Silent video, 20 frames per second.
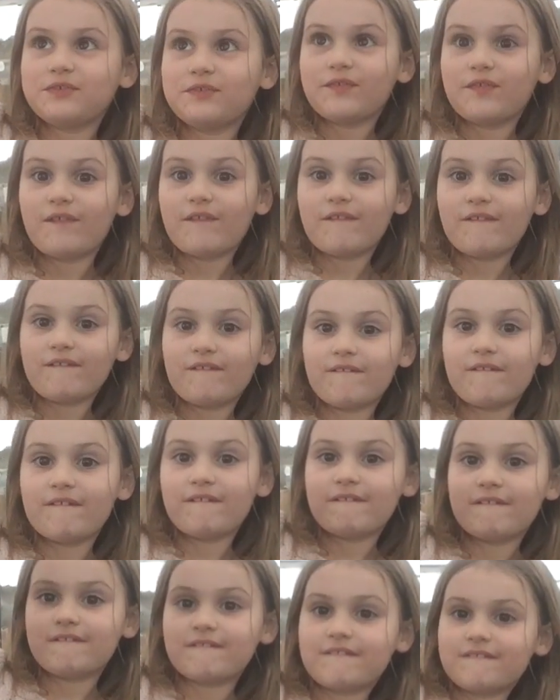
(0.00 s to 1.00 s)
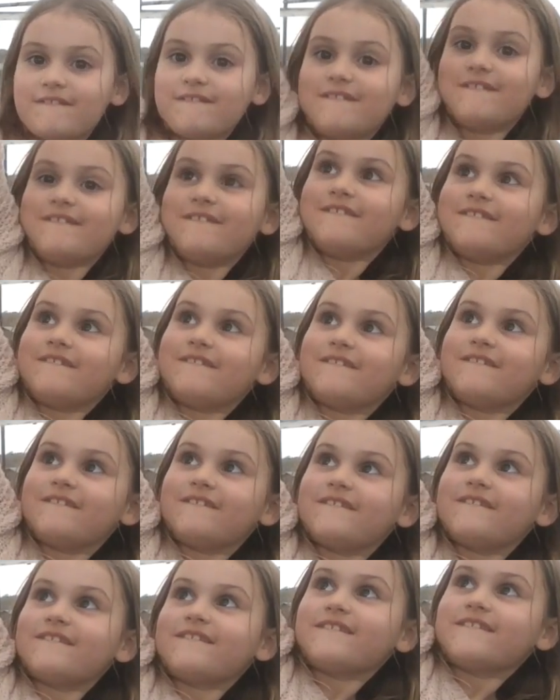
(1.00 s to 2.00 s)
It's bigger than that. It's taller than me.
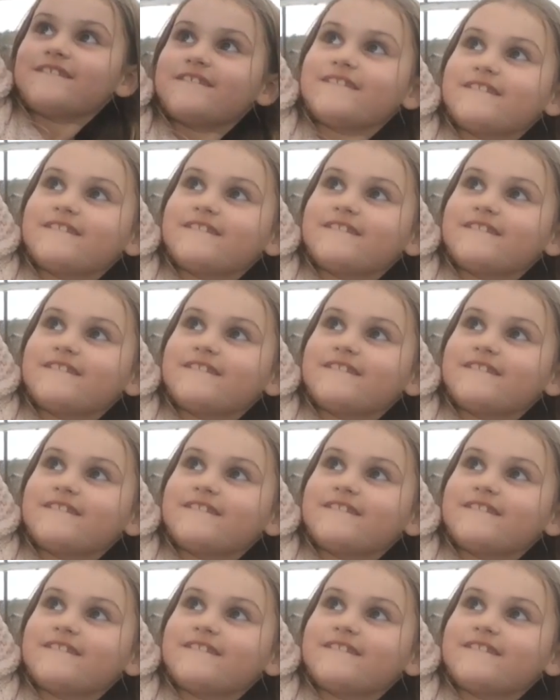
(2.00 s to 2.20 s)
It's